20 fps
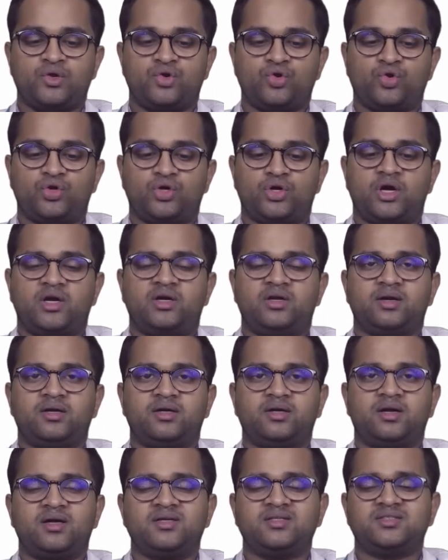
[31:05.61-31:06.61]
Do not
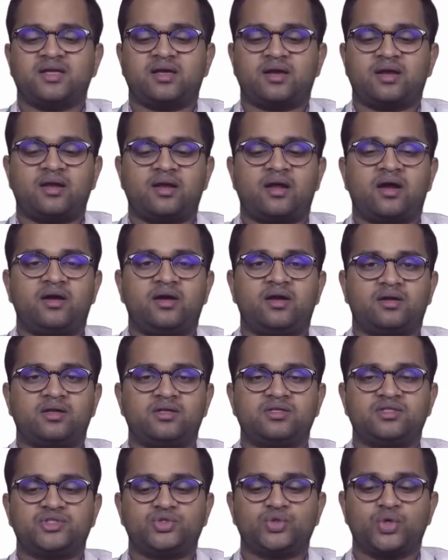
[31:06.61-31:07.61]
return sterile
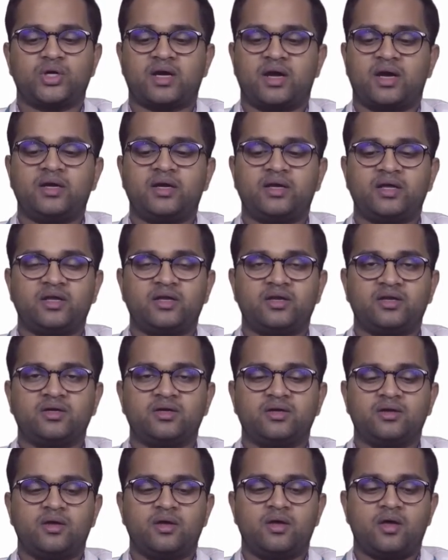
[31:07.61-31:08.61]
articles to a
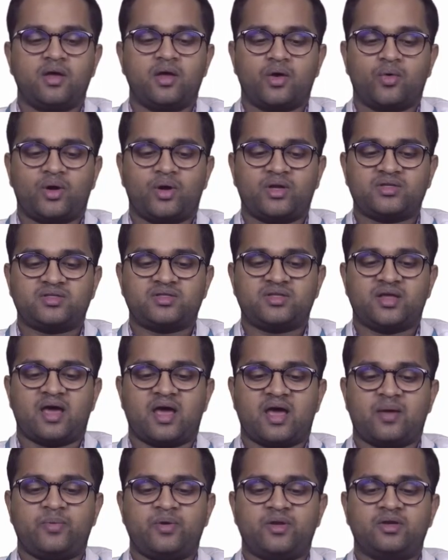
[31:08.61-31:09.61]
container once they
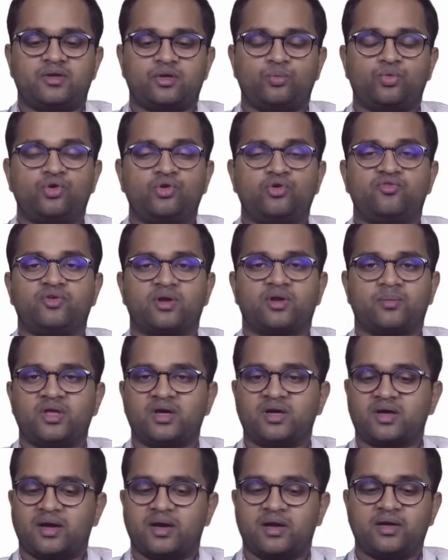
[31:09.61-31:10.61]
have been removed from
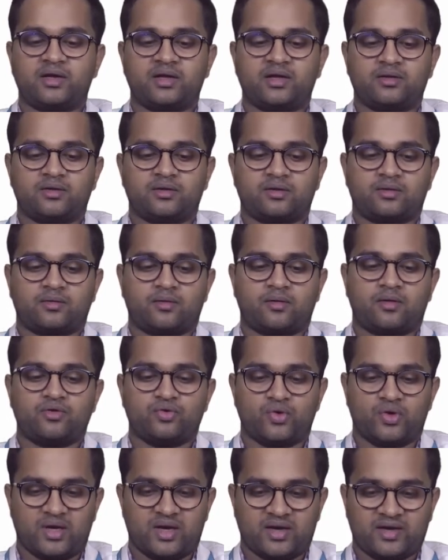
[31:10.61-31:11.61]
the container.
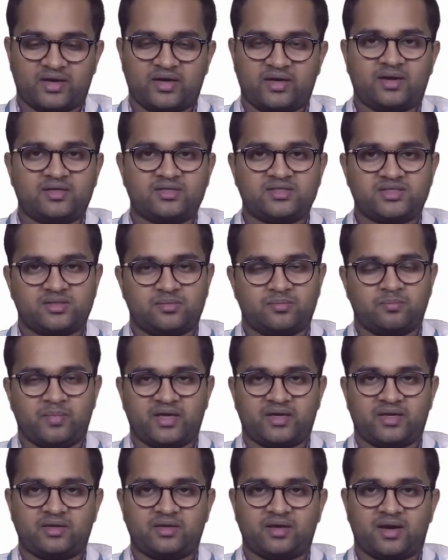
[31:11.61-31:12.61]
You will again
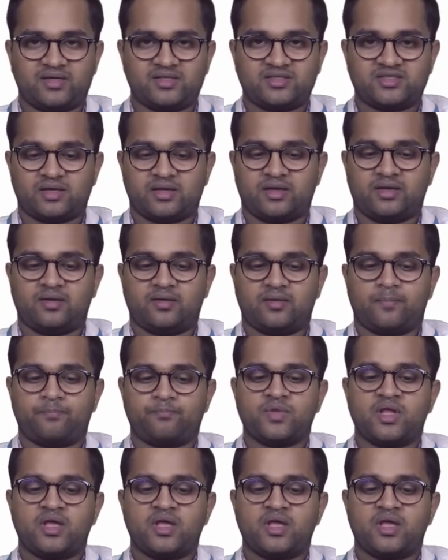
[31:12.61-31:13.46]
make it unsterile.